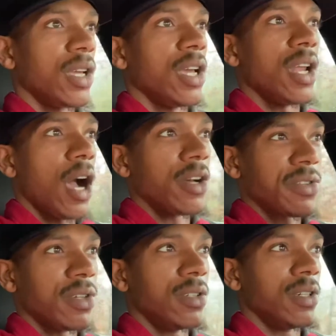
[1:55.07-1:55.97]
And I
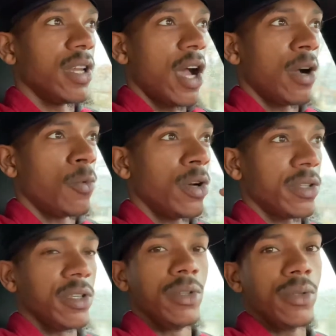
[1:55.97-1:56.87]
also, and I
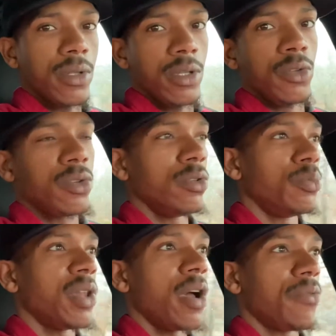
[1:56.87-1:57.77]
wanted to use the
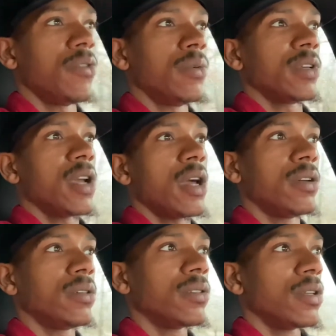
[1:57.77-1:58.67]
YouTube platform to
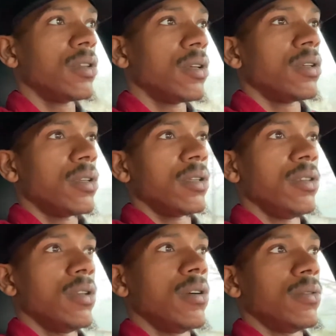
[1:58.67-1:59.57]
kind of,
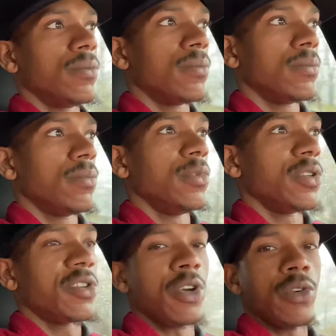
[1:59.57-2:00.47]
you know,
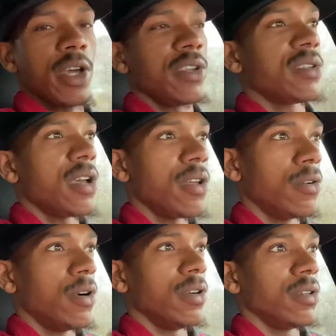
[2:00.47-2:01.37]
showcase that,
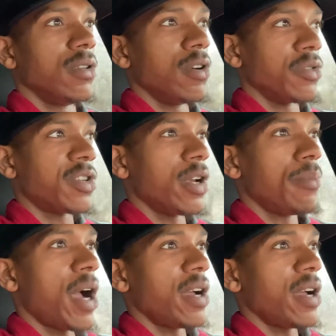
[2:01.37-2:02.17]
or, you know, share my